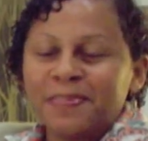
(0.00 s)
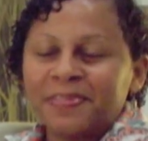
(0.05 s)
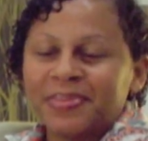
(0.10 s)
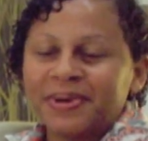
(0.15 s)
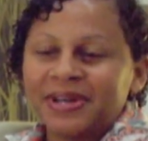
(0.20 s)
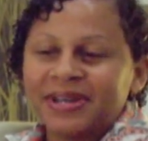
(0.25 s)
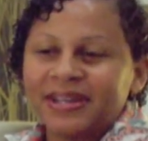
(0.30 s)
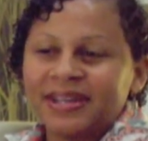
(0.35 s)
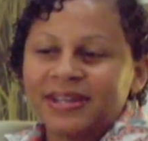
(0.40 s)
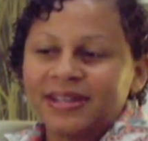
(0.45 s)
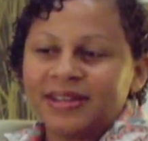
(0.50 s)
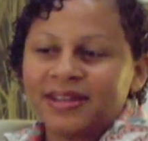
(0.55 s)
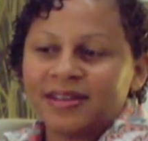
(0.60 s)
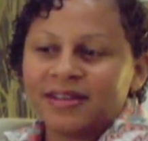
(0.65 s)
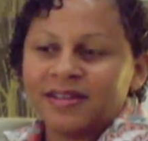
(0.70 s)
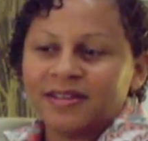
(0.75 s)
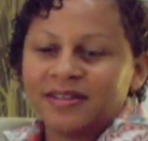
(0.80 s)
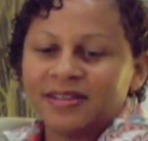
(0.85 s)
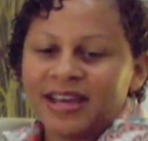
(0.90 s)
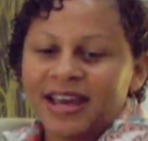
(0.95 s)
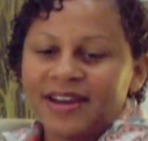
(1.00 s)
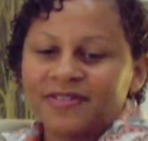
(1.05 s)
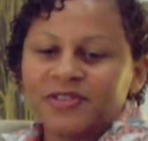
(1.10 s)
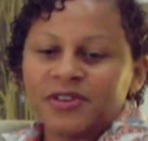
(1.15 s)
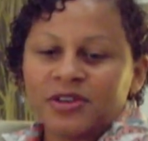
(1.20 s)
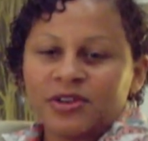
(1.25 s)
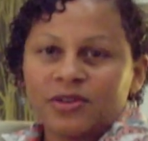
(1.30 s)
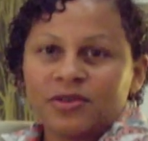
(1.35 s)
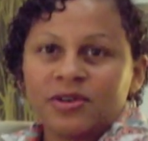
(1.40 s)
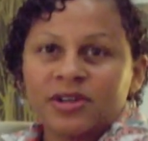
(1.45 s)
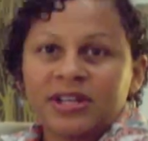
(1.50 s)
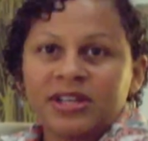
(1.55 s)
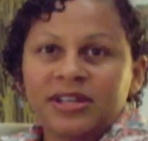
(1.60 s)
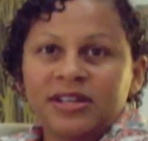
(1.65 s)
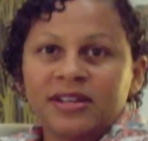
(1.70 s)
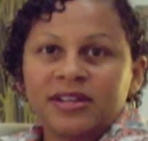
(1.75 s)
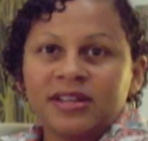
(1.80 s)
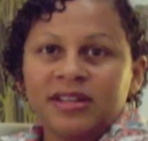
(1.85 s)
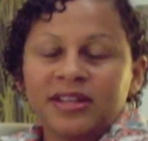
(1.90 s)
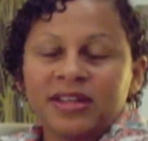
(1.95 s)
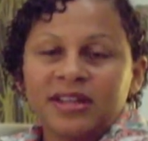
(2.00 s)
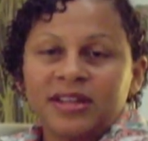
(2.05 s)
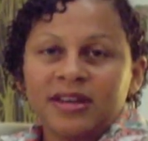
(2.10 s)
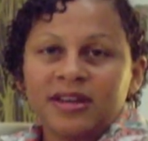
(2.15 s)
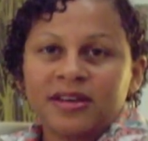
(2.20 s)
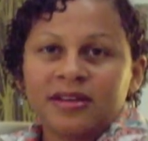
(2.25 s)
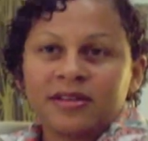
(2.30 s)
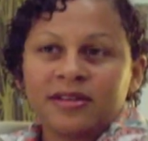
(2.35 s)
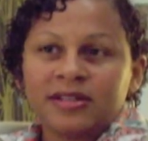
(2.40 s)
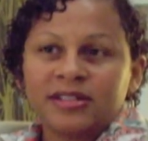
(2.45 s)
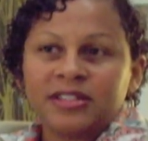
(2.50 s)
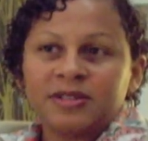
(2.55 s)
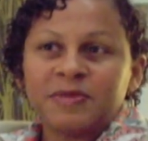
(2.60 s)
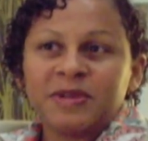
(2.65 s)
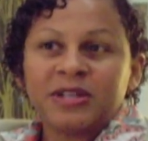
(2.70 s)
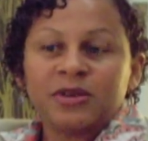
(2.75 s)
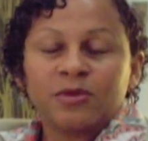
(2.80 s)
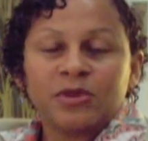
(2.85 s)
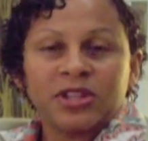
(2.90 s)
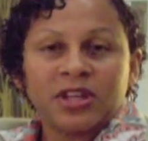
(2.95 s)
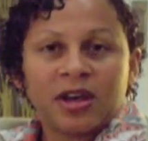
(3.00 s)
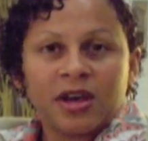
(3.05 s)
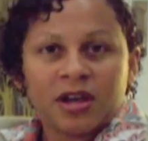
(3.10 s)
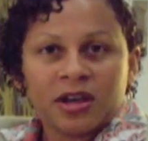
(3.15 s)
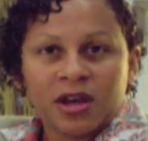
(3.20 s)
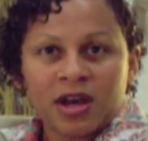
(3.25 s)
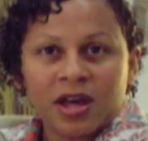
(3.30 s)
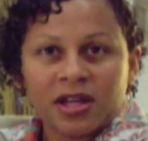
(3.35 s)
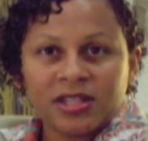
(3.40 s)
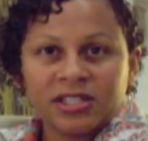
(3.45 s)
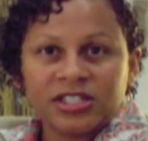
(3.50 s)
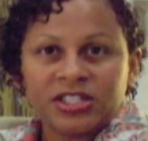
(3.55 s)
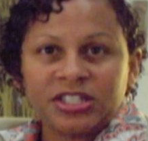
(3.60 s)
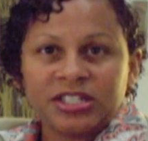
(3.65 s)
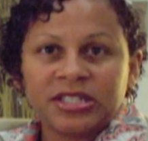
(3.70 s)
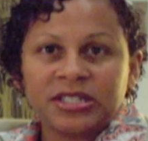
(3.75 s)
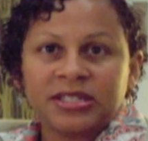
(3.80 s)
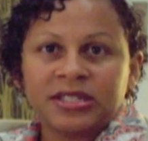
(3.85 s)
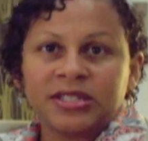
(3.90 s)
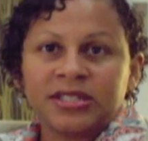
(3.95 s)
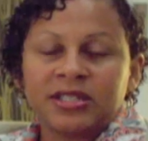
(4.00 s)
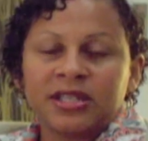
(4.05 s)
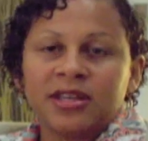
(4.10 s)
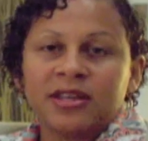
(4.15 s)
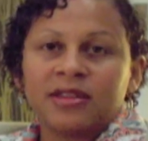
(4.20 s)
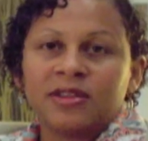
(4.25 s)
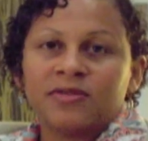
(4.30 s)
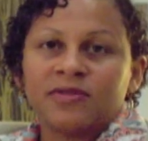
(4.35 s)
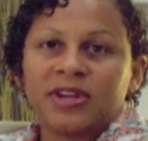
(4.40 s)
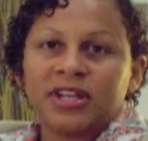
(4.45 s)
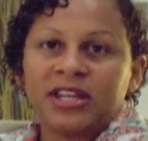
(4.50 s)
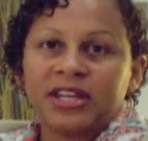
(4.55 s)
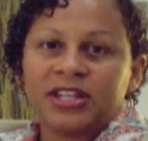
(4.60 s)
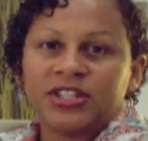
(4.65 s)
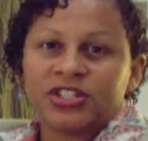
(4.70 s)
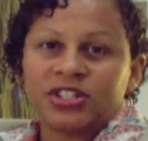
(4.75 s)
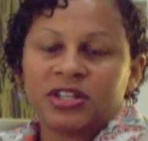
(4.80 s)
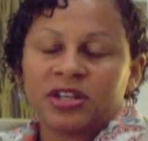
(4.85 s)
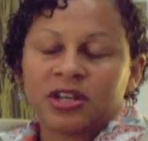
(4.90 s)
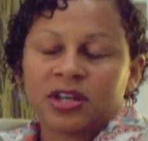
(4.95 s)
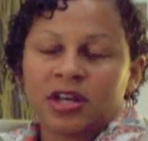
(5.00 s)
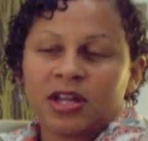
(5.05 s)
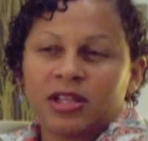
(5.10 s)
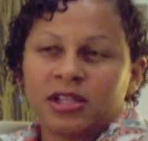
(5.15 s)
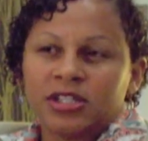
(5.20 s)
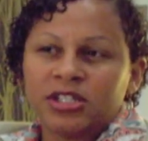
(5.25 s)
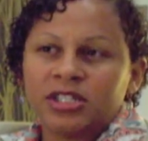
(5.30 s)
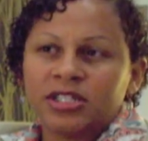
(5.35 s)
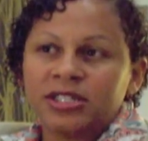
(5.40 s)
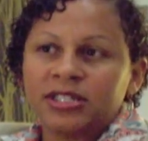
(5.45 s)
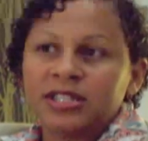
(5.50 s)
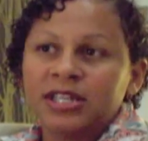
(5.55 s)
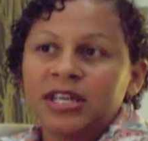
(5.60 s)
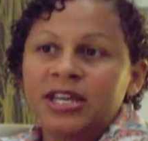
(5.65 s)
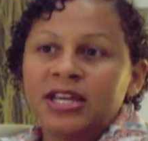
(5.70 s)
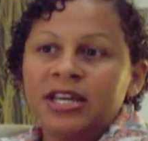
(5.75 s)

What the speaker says: But after going and speaking with the oncologist and the radiation oncologist,